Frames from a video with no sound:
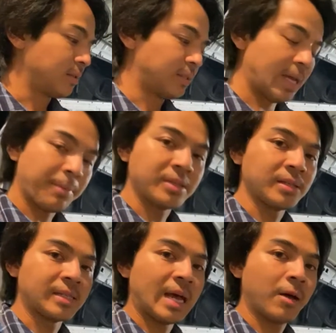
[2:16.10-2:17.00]
dampens
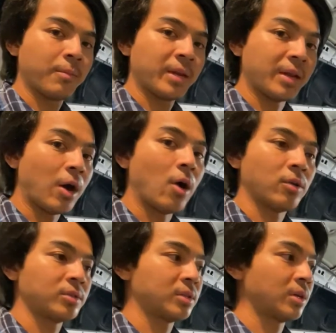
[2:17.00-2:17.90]
the sound, but it
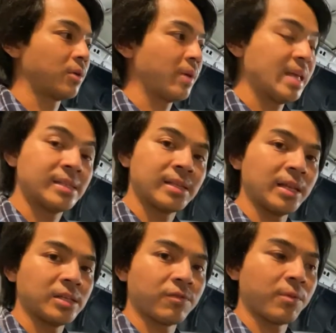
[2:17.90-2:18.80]
also
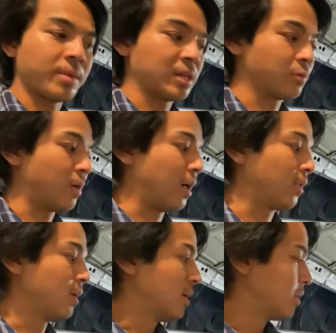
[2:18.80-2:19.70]
insulates for me as
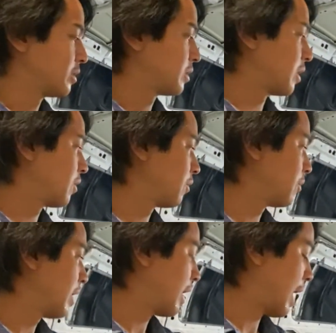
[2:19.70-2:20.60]
well.
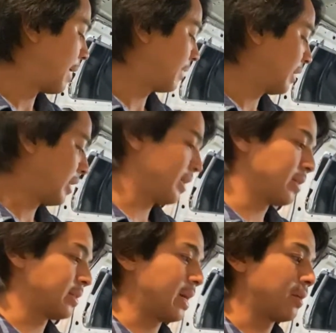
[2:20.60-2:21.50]
So I'm gonna lay
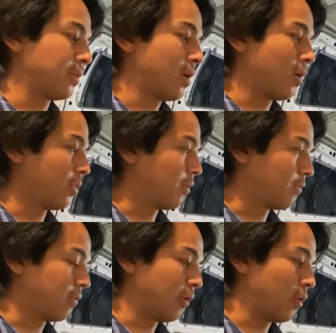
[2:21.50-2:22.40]
this down on the
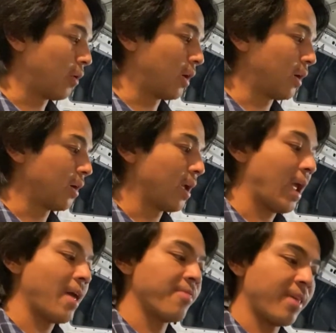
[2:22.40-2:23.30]
floor
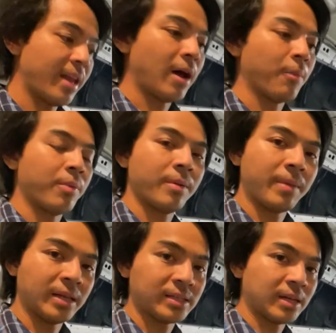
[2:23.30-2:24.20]
and then I'll put
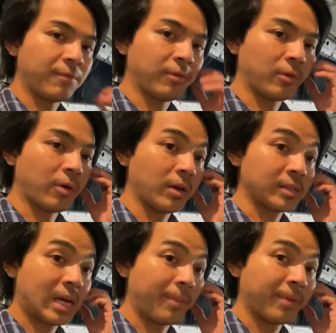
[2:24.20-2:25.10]
my subfloor on
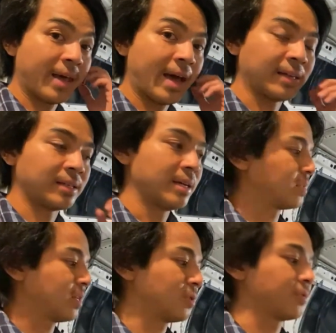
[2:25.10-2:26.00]
top of that.
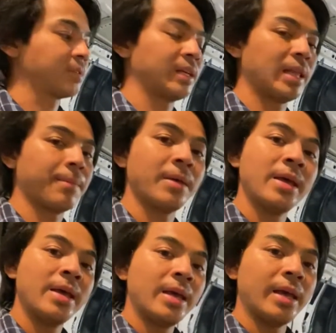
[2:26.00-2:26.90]
This will seal up
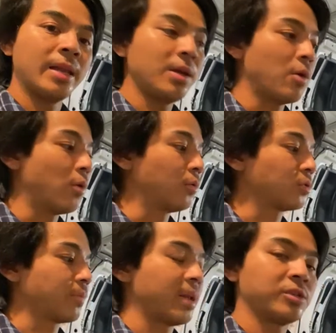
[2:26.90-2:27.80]
any holes
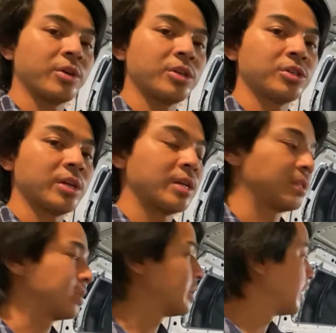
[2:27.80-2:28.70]
or
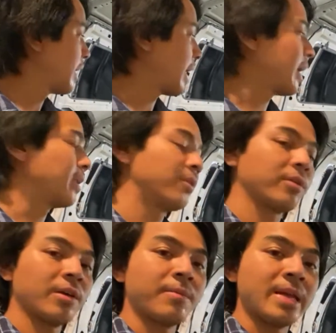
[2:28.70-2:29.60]
penetrations and it'll
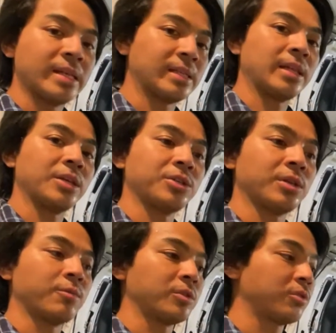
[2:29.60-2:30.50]
give me
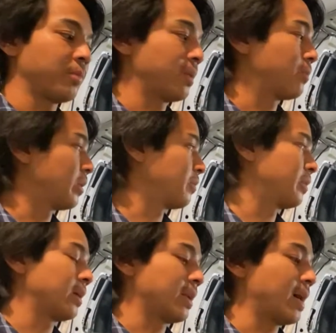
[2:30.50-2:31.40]
insulation which will be really
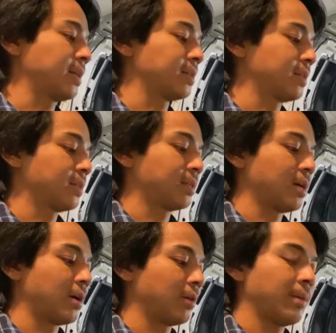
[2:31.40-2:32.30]
really nice.
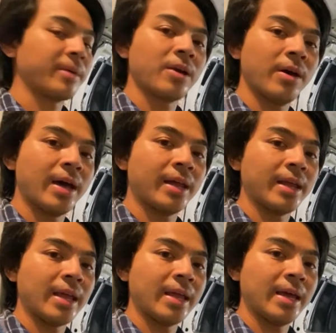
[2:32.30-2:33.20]
So let me go ahead
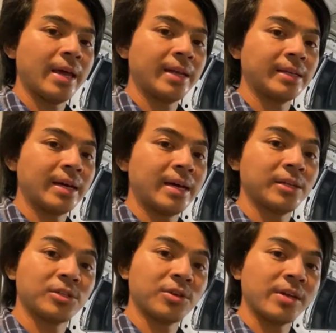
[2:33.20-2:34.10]
and uh,
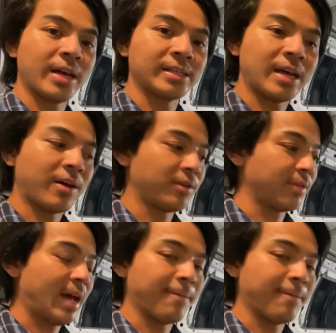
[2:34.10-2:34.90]
show you guys how I do that.